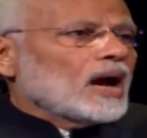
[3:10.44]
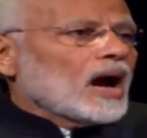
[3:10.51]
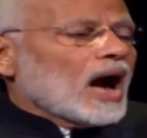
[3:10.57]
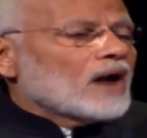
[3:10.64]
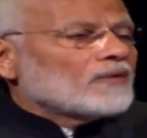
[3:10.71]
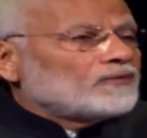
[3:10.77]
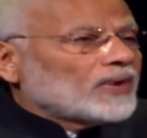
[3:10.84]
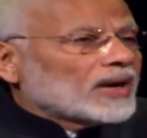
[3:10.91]

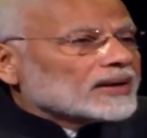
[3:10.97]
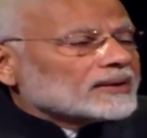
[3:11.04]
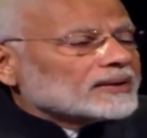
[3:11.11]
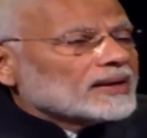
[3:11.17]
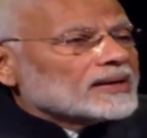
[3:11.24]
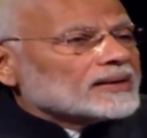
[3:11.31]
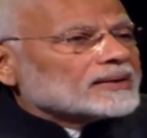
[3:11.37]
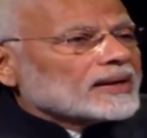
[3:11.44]
A
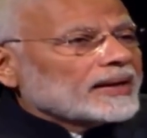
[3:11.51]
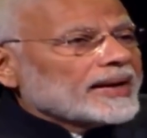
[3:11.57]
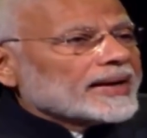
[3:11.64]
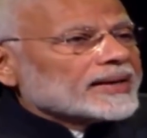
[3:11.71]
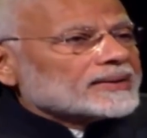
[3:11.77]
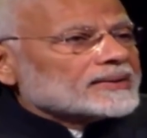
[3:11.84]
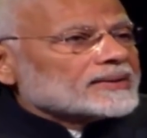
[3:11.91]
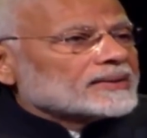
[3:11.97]
worker
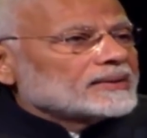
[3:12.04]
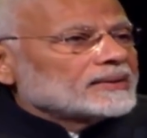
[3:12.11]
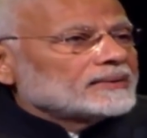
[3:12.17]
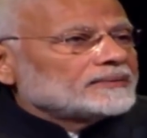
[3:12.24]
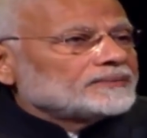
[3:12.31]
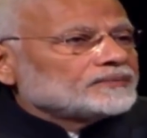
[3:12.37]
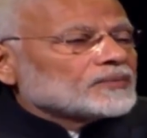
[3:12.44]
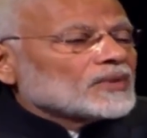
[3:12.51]
collects
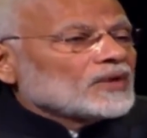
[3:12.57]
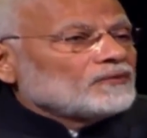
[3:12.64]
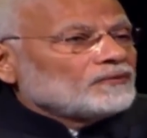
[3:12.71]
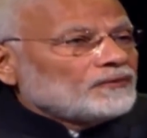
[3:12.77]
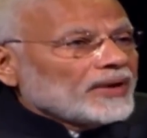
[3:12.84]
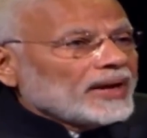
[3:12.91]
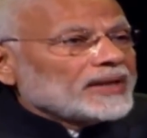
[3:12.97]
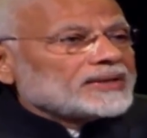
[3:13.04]

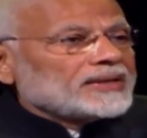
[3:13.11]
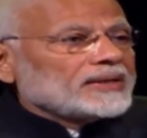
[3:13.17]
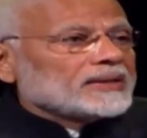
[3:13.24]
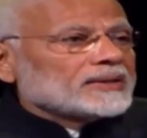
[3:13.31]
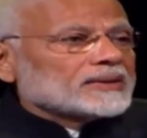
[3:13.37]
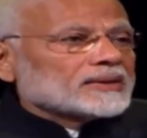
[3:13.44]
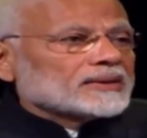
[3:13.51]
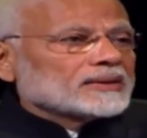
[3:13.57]

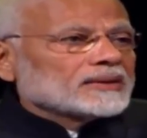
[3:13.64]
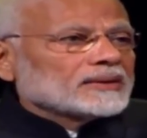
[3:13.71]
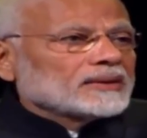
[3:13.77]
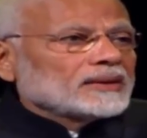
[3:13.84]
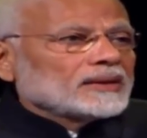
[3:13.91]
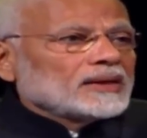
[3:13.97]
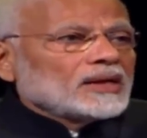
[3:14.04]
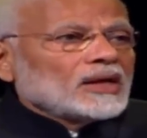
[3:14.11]
wages
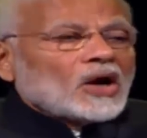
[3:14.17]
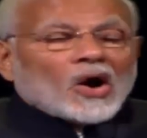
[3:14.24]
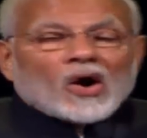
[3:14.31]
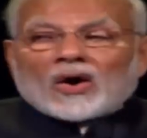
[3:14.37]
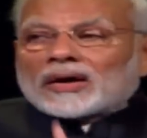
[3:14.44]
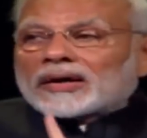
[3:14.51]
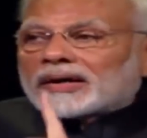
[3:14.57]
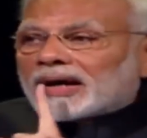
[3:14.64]

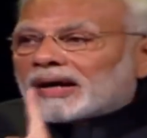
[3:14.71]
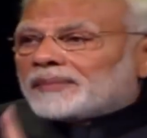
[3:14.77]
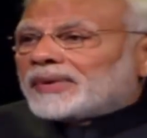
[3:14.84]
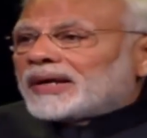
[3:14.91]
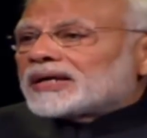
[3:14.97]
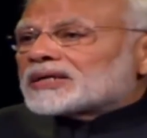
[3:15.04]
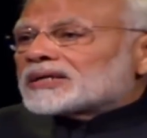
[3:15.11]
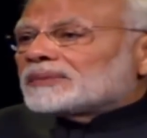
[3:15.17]
or
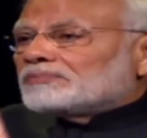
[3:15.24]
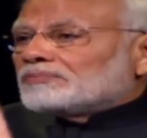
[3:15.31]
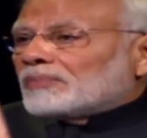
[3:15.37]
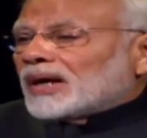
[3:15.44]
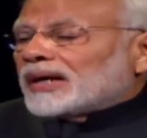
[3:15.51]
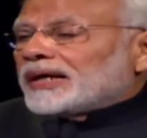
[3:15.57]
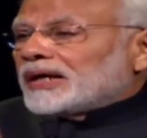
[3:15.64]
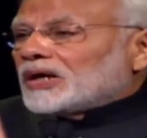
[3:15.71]
remits
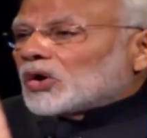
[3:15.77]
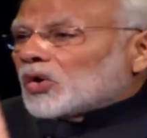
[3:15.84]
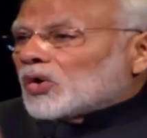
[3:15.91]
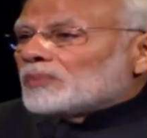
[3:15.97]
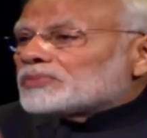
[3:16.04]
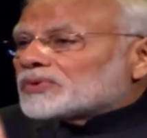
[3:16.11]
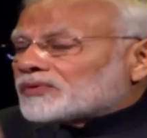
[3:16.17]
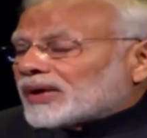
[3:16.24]
money
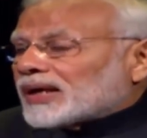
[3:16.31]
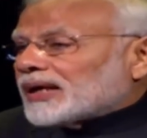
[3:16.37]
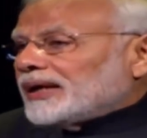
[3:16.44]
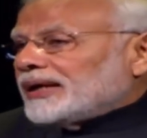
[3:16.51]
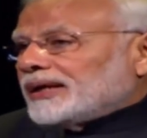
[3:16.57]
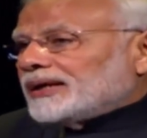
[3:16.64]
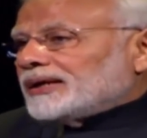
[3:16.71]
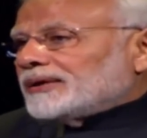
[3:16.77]
home
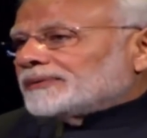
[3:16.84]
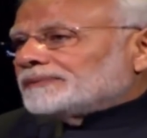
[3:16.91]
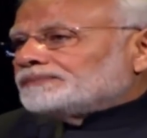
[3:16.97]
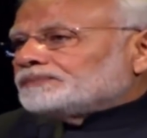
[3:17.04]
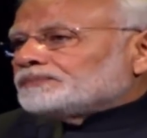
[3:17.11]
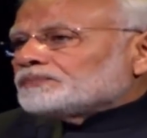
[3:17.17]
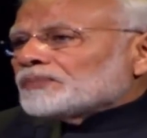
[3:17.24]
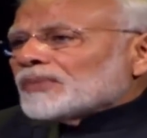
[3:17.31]
quickly
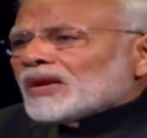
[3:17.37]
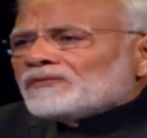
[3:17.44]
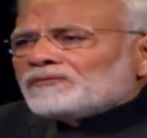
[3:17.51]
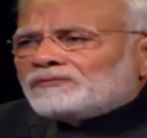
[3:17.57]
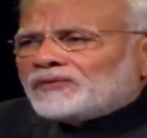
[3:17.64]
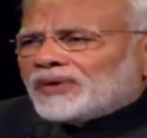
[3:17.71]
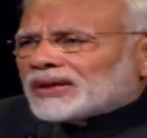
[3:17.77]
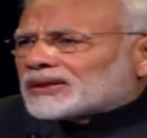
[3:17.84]

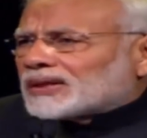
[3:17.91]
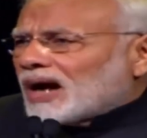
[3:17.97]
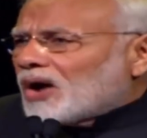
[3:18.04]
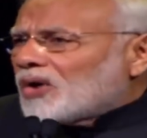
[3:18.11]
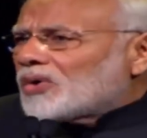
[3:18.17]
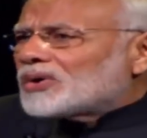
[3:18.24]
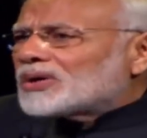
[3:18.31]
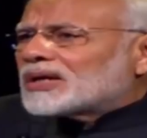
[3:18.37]

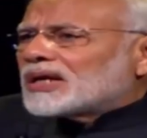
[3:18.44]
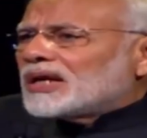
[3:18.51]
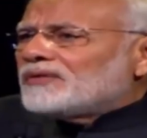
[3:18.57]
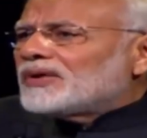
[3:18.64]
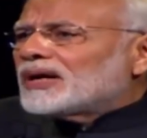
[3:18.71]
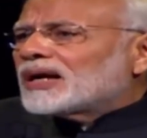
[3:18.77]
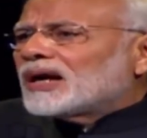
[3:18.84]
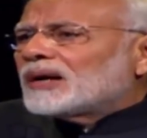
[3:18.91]
without
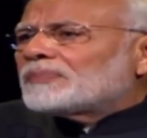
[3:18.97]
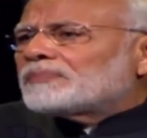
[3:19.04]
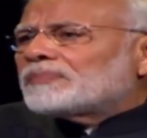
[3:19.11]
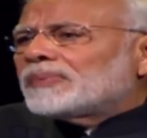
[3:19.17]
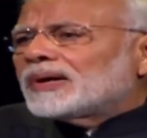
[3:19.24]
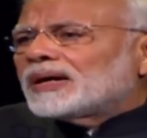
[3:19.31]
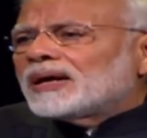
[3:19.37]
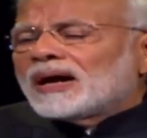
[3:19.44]
giving up
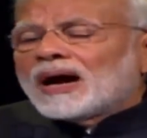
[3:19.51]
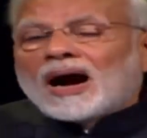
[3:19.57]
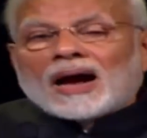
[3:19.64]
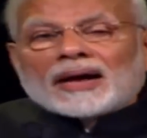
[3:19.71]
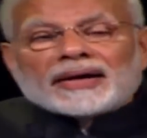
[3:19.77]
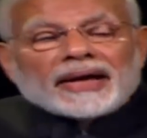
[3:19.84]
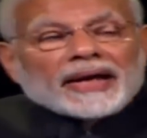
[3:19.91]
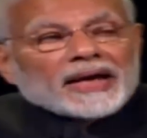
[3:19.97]
a
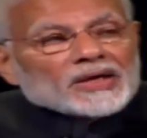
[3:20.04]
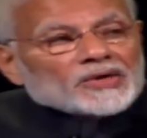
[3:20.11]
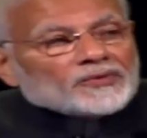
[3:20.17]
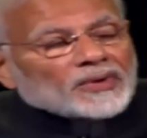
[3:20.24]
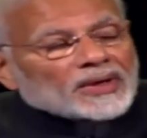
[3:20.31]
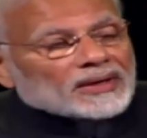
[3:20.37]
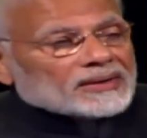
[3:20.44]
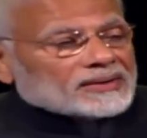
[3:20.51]
day's
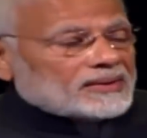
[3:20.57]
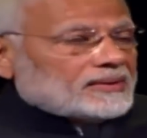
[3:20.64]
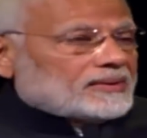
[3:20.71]
work.